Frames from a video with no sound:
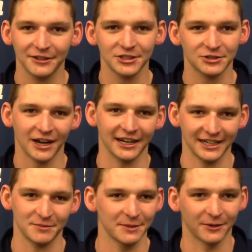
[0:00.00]
was just trying to
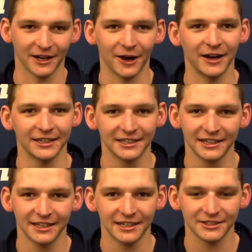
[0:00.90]
get people going,
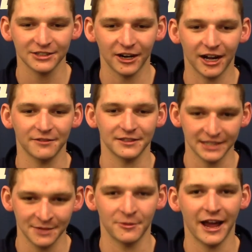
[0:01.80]
start off the
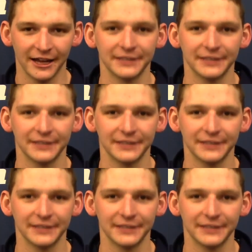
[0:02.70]
team right.